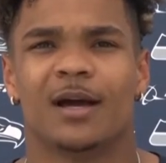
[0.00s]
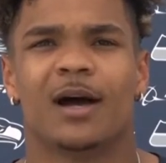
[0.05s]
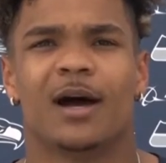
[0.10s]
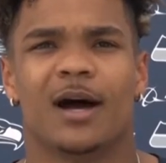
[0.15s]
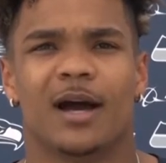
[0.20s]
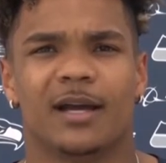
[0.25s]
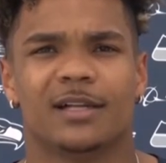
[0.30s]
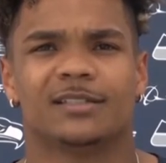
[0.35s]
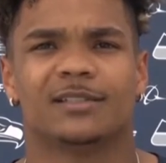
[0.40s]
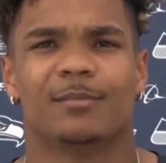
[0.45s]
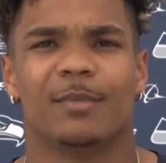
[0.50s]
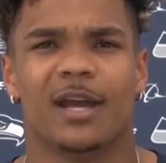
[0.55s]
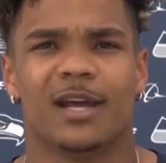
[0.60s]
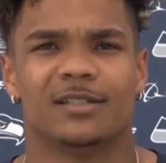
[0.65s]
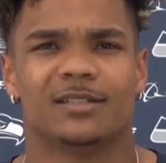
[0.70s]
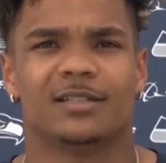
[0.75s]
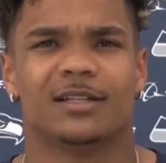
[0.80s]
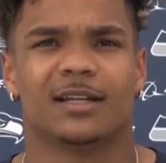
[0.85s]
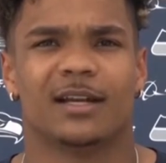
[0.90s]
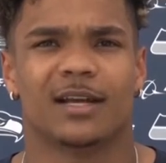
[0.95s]
it's
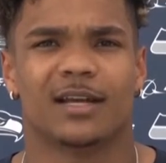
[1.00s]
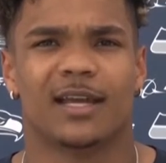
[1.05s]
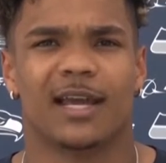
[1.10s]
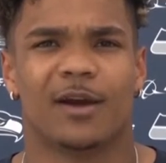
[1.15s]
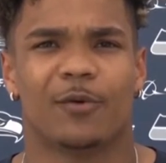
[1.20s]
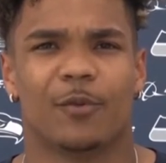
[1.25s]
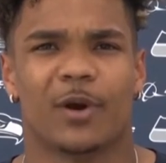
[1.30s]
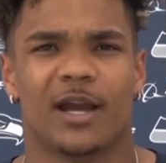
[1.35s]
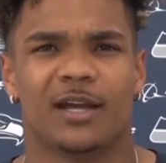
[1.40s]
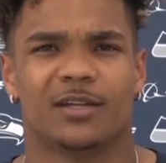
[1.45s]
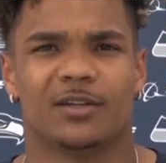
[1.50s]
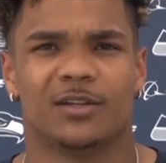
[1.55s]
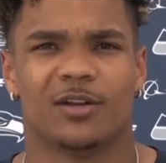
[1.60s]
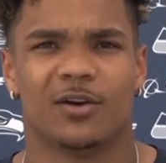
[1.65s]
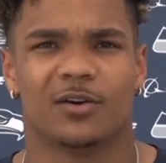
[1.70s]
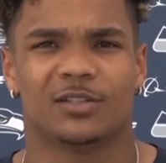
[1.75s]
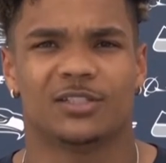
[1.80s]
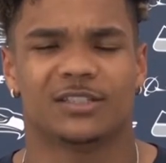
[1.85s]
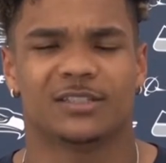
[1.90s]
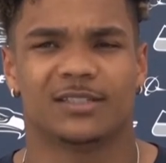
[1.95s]
amazing, and I can't wait, you
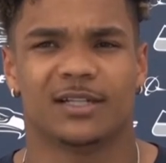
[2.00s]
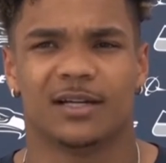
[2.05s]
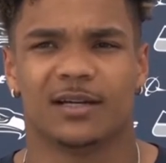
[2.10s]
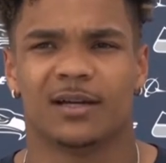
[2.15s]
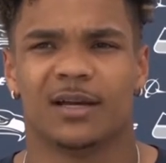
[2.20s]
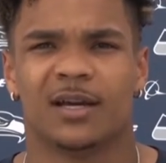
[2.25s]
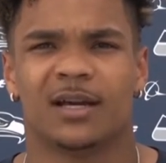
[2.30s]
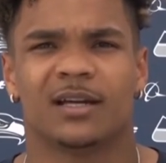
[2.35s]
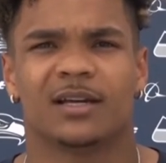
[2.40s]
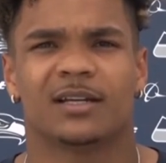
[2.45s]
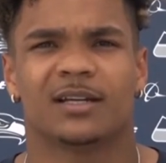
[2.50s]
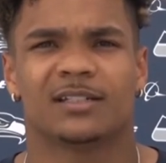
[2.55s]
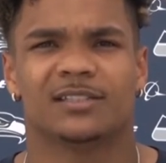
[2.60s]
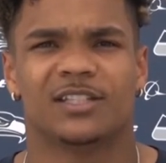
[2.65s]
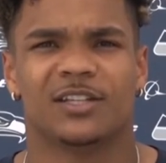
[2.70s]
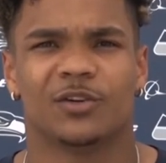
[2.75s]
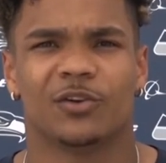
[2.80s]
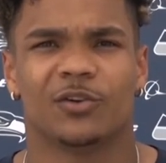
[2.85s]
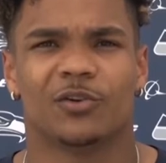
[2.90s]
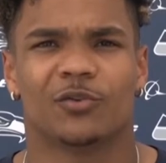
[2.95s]
know, just to
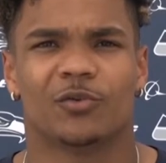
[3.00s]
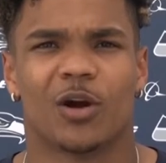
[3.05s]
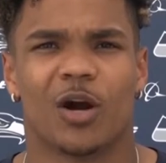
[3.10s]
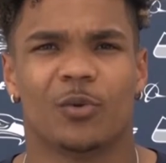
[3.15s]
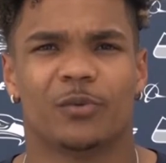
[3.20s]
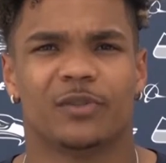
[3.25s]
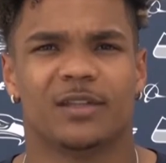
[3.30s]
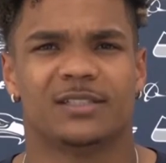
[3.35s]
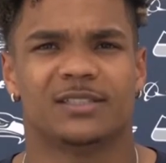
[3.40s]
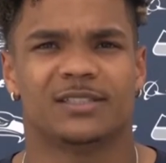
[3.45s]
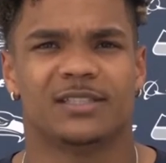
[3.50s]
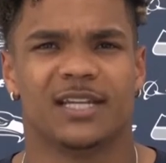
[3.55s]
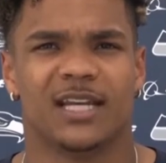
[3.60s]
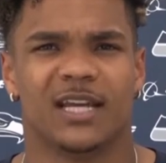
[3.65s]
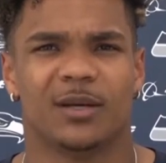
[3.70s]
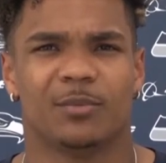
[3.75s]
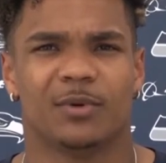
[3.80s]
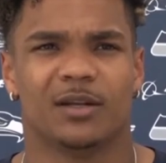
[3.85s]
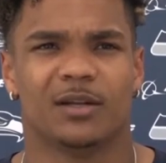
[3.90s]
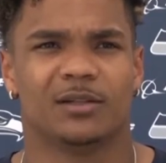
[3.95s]
continue to grow with this
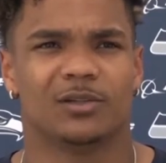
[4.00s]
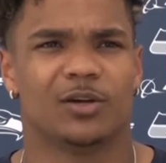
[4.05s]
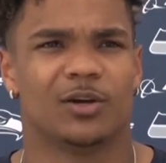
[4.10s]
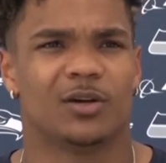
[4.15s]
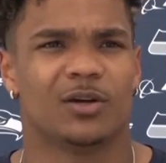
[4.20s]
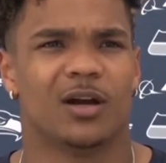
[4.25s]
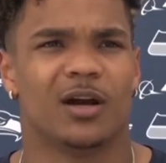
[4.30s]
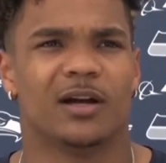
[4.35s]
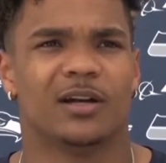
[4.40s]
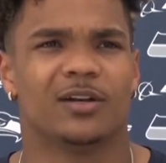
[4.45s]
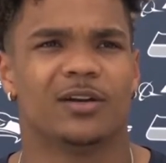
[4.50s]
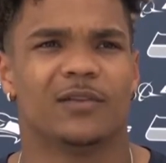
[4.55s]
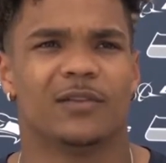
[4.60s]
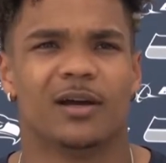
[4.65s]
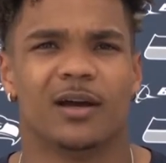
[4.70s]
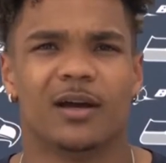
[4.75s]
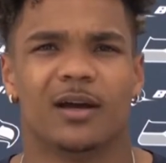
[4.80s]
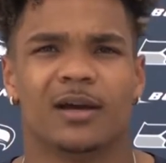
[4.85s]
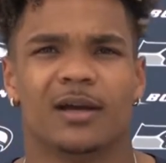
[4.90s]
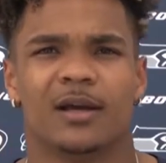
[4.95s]
team and learn under
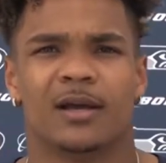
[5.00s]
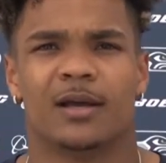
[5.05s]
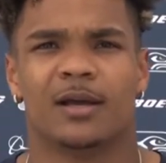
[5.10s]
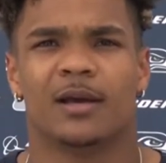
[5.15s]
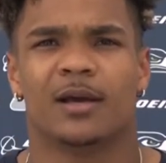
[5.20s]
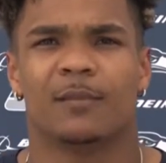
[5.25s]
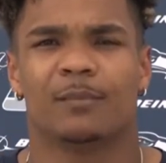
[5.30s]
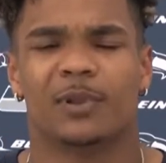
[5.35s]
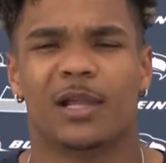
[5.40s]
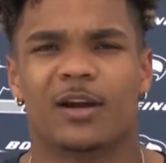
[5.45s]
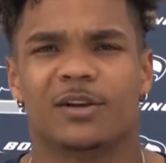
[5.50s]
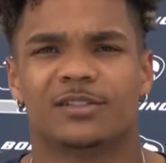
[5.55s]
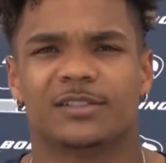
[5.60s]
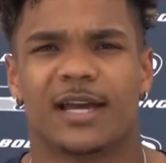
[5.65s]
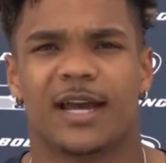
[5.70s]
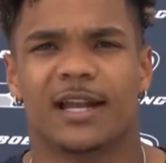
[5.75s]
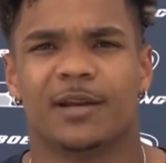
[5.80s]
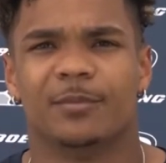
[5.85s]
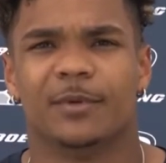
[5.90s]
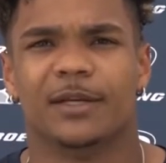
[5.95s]
the players
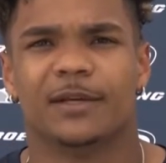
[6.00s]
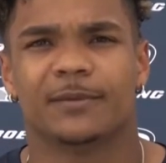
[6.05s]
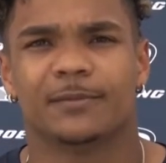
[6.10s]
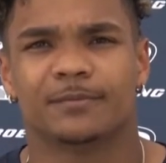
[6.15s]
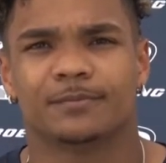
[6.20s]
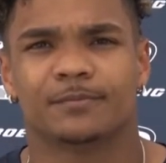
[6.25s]
ahead of me.